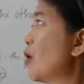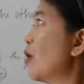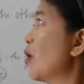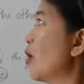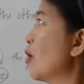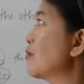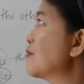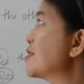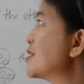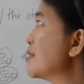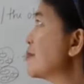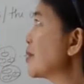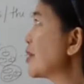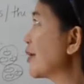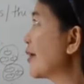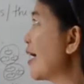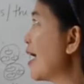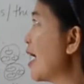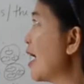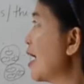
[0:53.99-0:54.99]
of
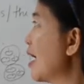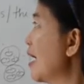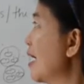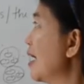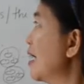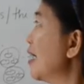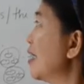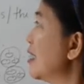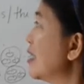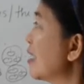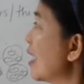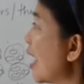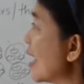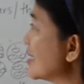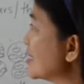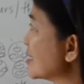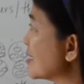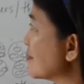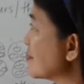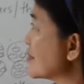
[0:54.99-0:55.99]
similar
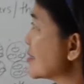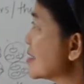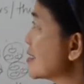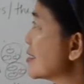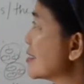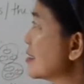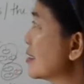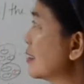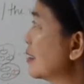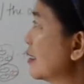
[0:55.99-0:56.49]
items.